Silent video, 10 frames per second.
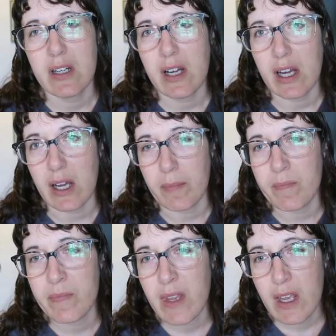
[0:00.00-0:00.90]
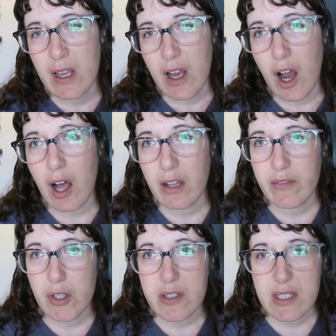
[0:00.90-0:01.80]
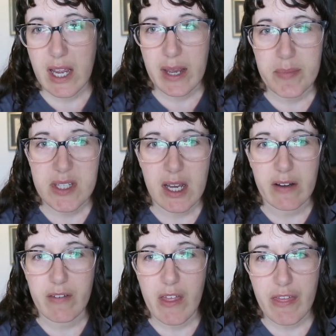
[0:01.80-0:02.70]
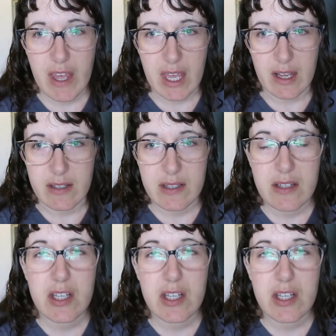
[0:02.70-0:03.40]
Um, all of those types of things.